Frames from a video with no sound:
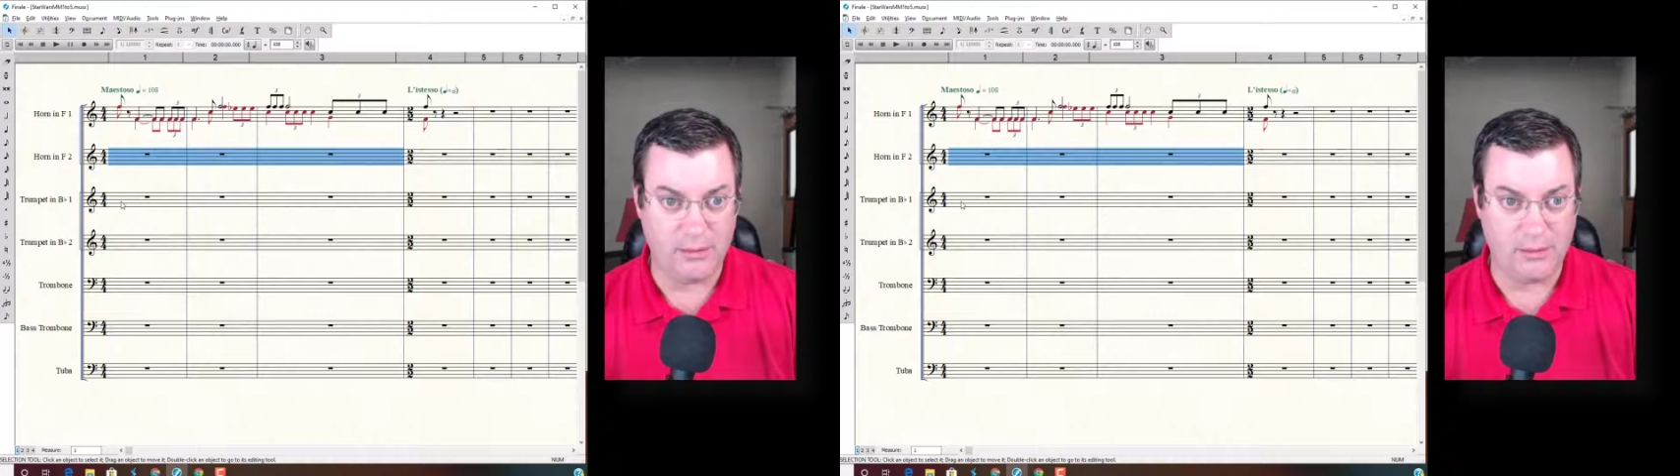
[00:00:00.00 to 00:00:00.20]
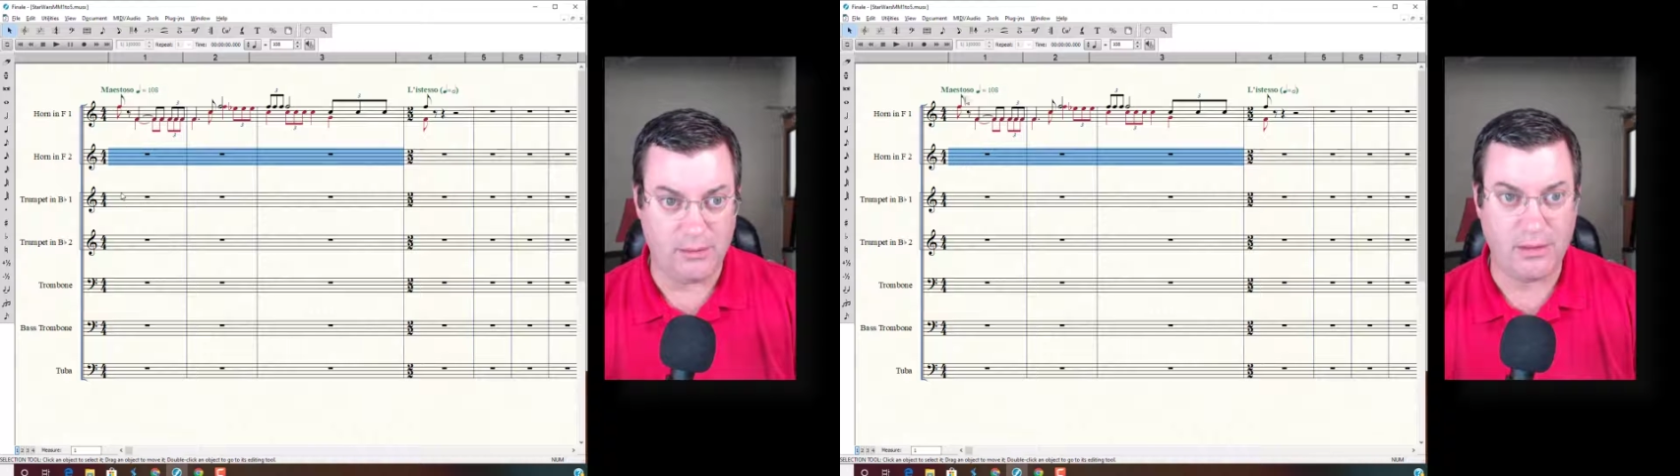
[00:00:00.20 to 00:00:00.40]

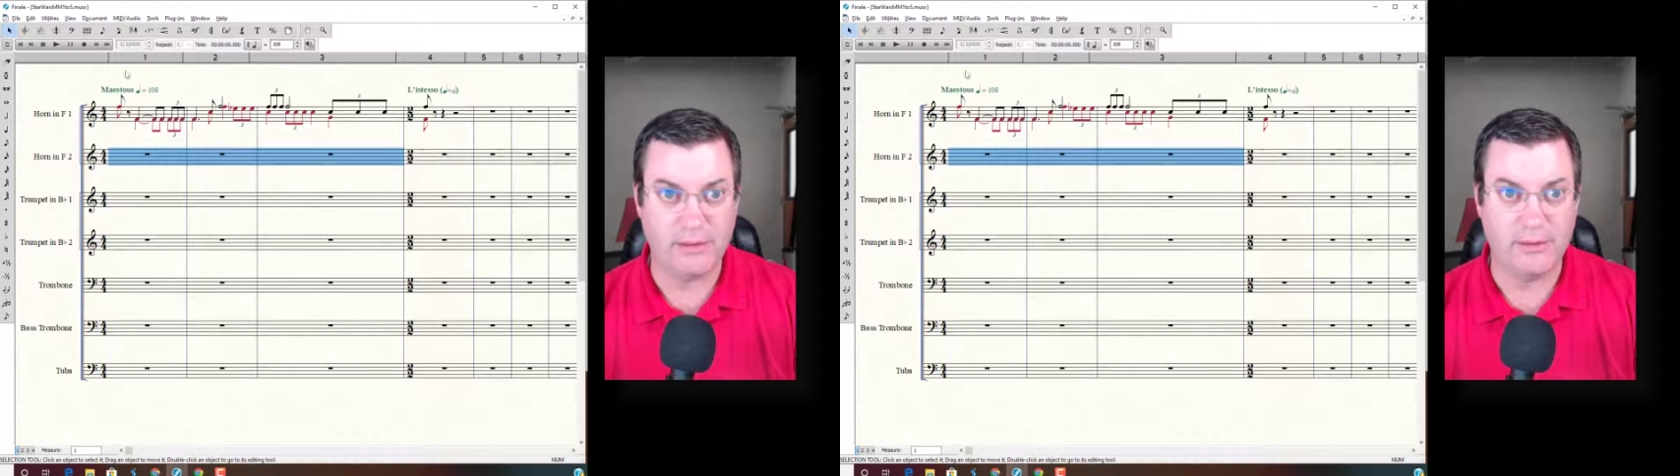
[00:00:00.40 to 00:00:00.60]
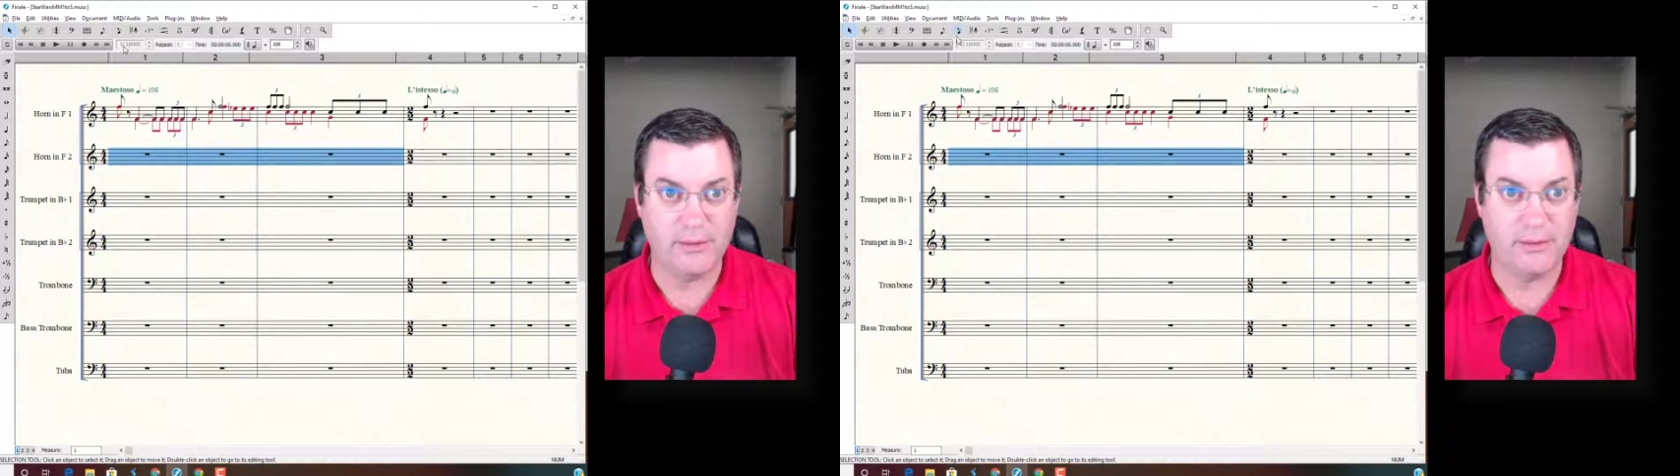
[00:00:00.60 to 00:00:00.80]

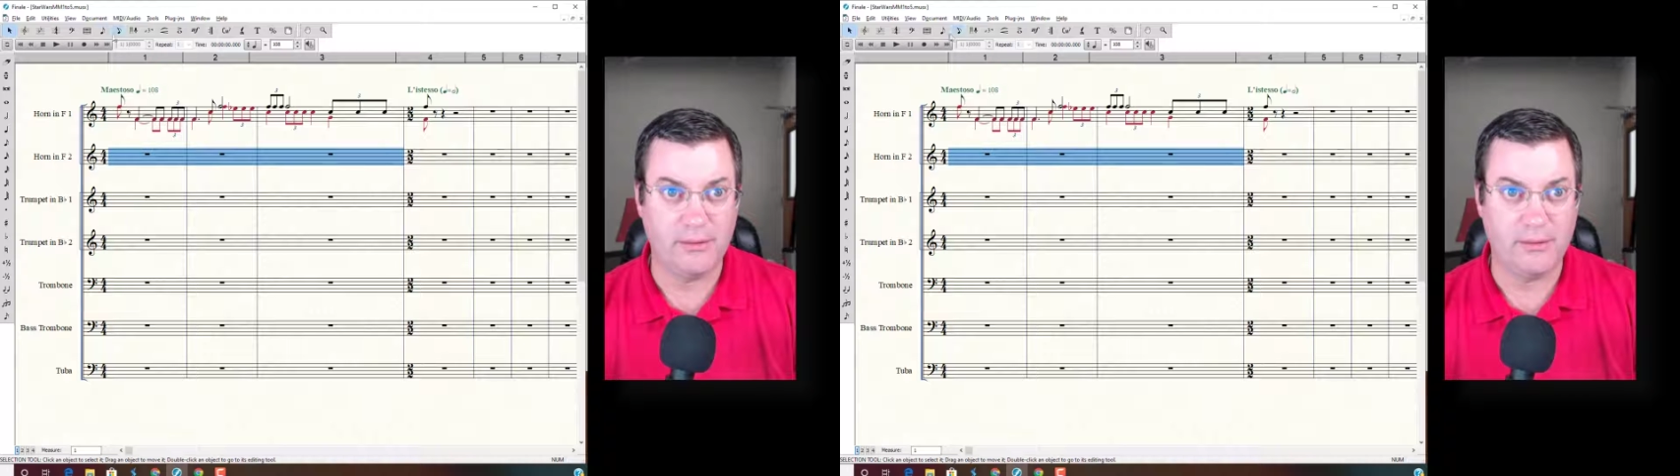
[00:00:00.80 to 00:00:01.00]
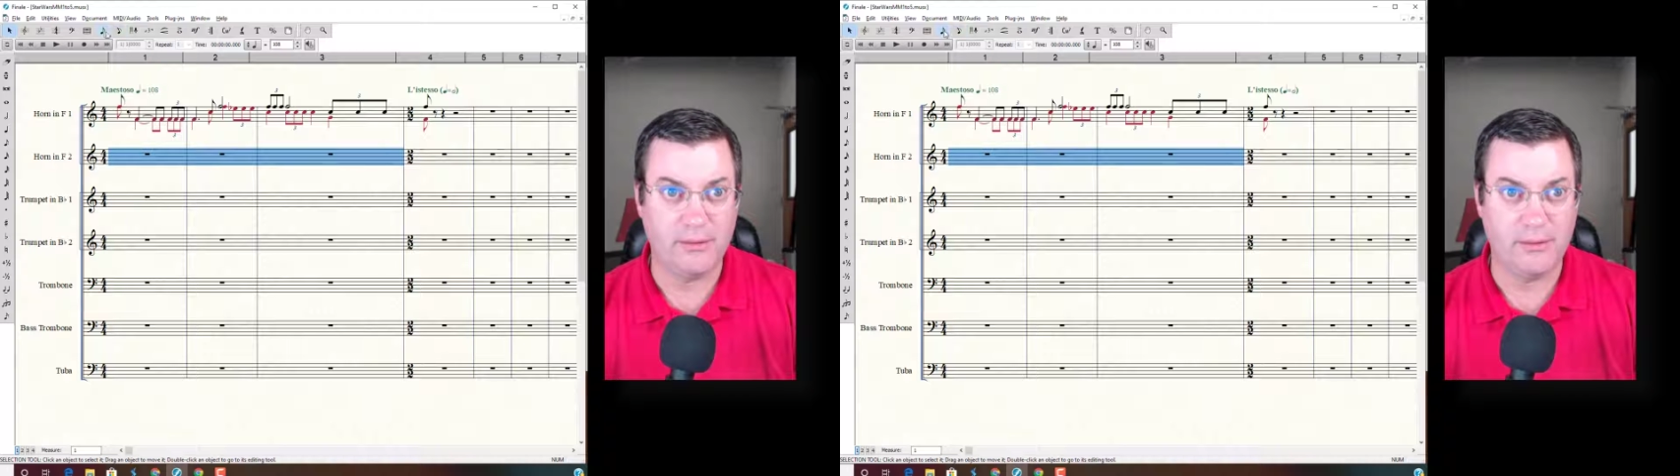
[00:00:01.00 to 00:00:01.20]
right,
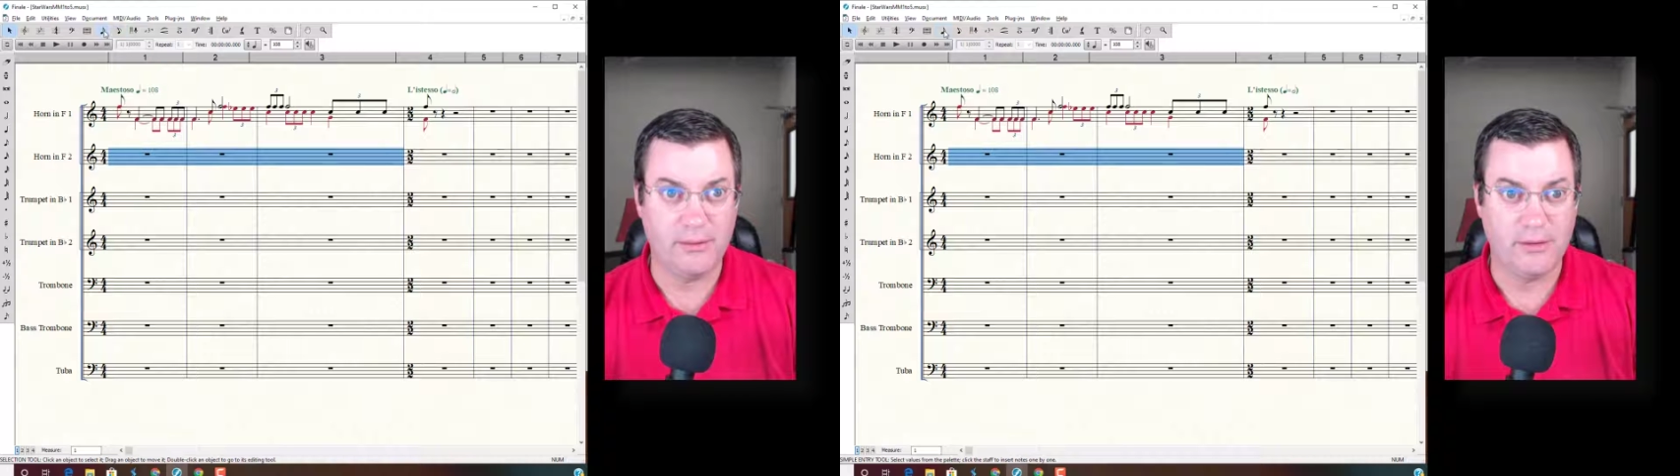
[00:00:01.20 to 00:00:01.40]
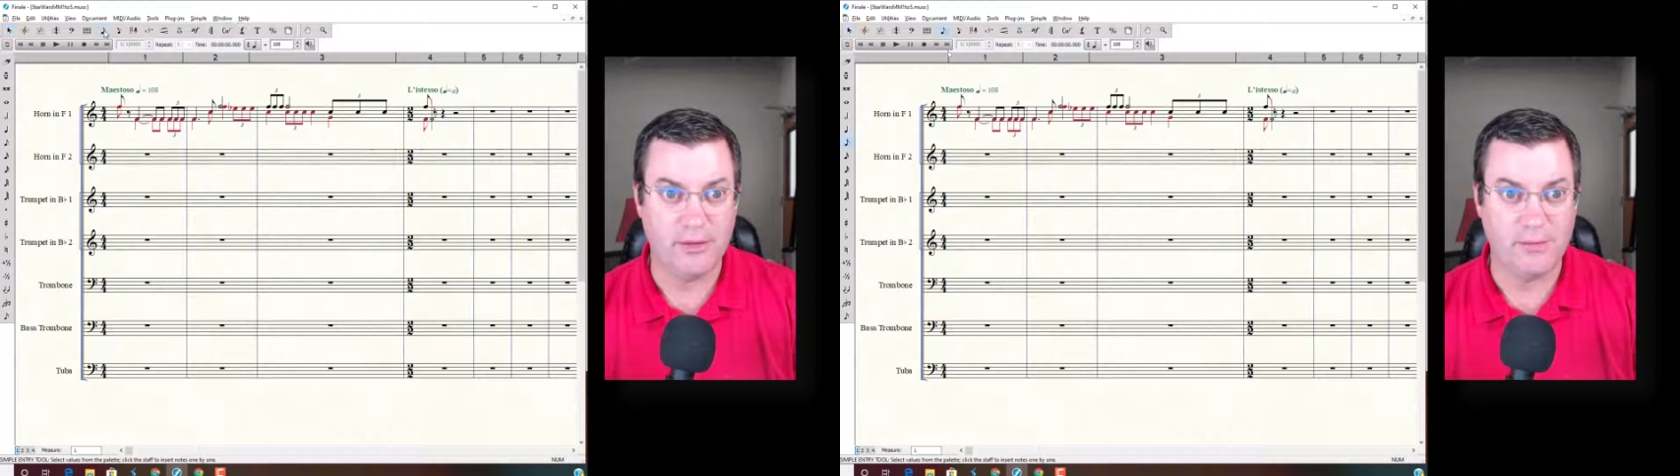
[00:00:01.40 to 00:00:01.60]

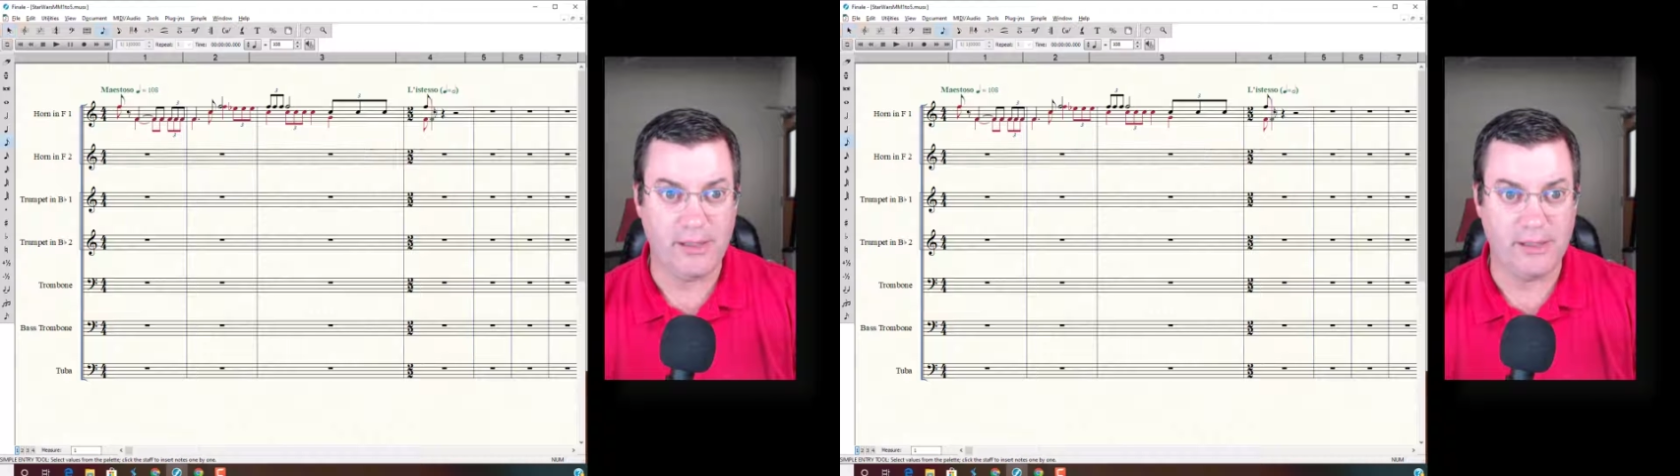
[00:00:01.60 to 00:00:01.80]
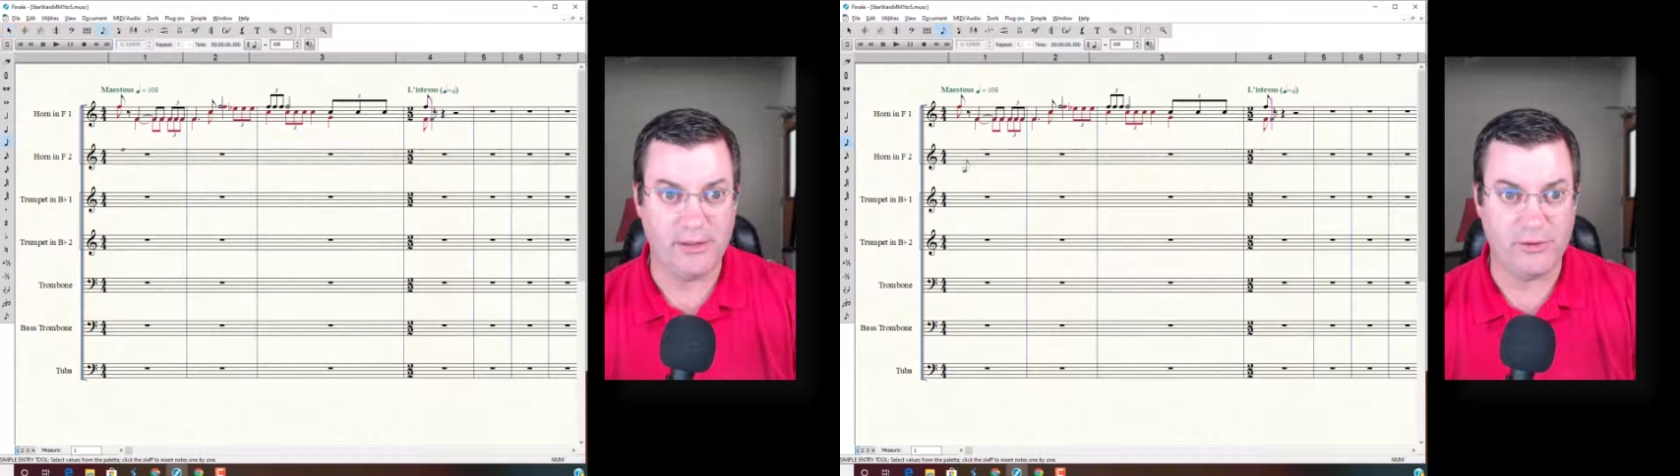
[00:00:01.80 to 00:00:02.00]

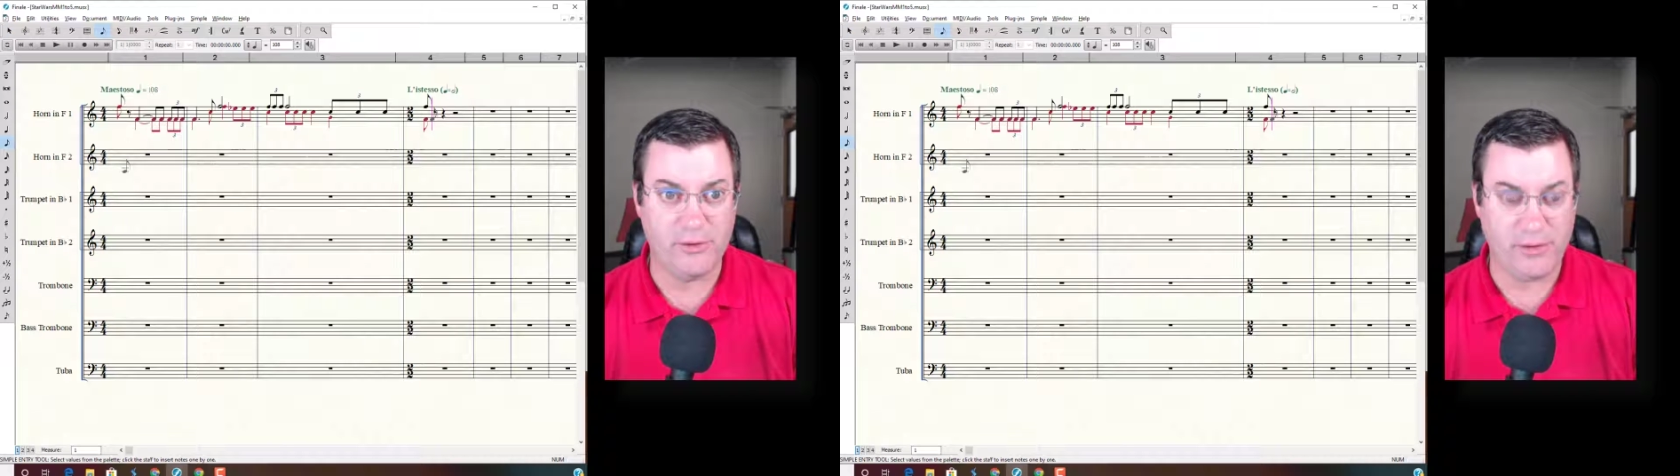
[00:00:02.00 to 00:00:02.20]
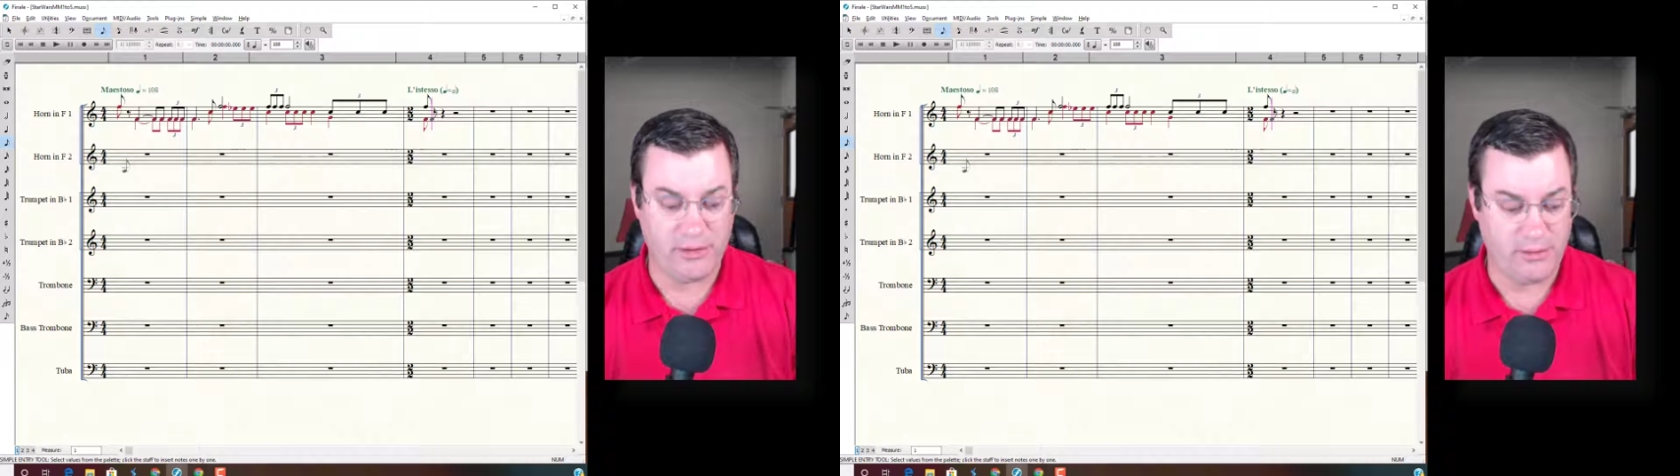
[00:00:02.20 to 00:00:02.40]
speedy
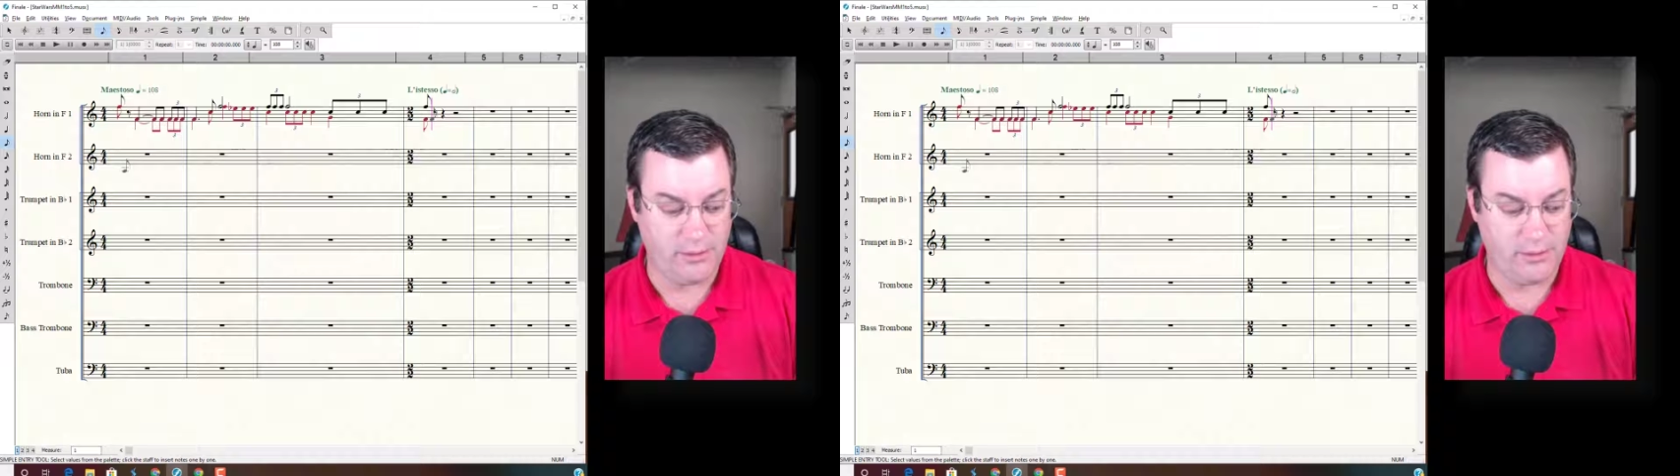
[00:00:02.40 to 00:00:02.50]
entry.